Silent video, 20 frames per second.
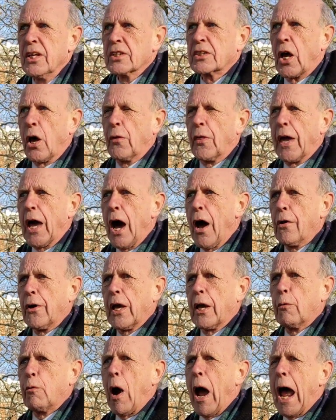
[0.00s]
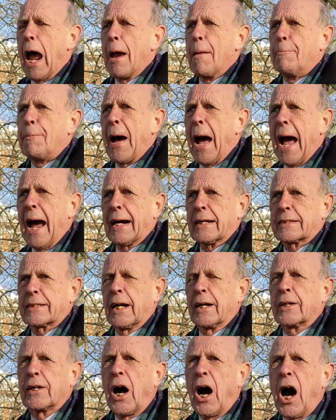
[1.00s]
So the only way back
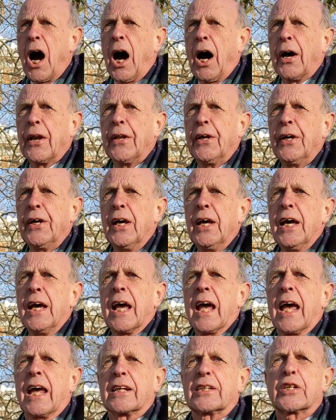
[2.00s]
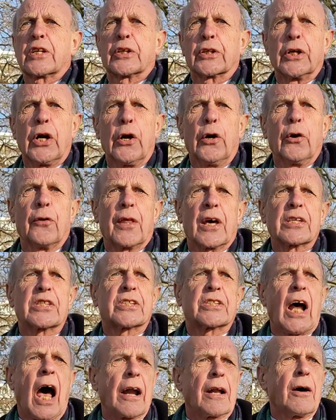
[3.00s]
to God is through the
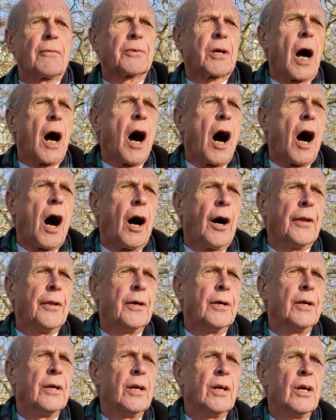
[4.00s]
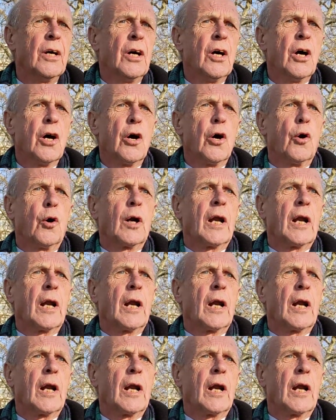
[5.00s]
Son of God who